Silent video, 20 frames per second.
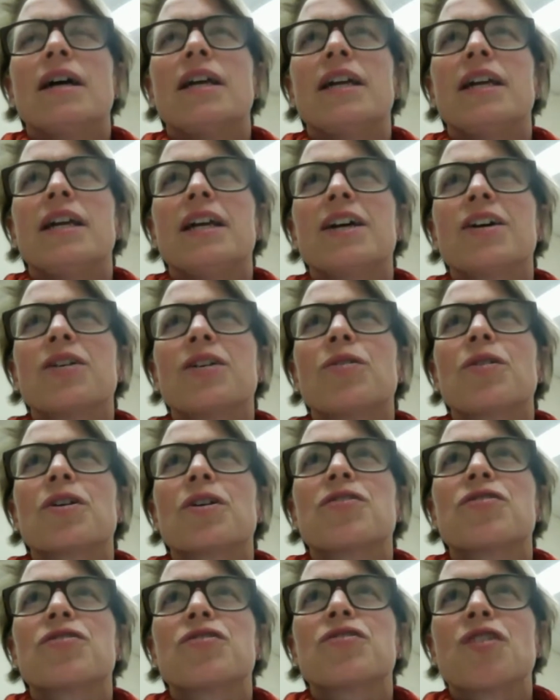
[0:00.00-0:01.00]
year or
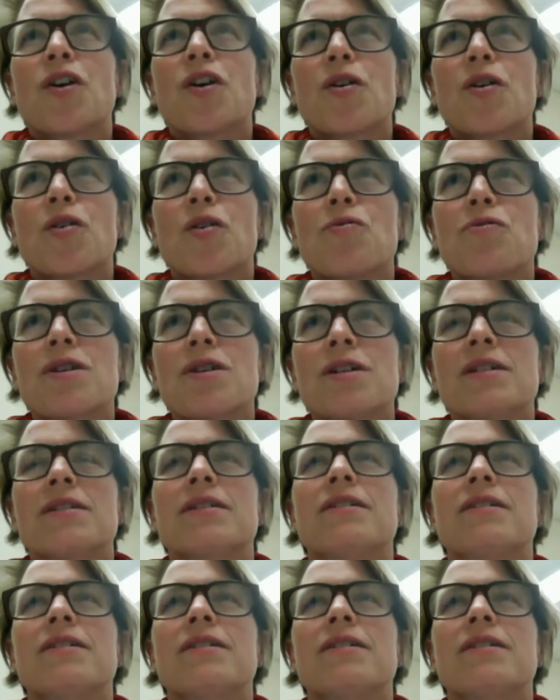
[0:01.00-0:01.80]
so.